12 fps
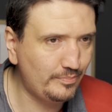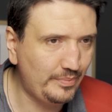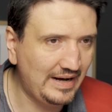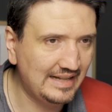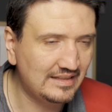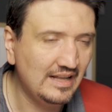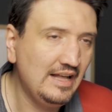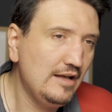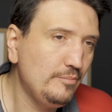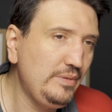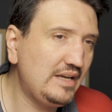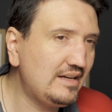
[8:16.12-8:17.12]
spot,
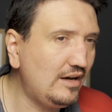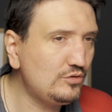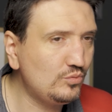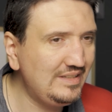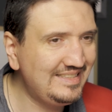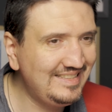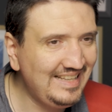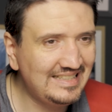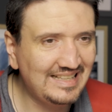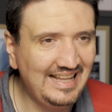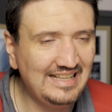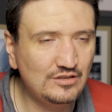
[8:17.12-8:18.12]
because with
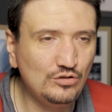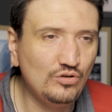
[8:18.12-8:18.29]
this lens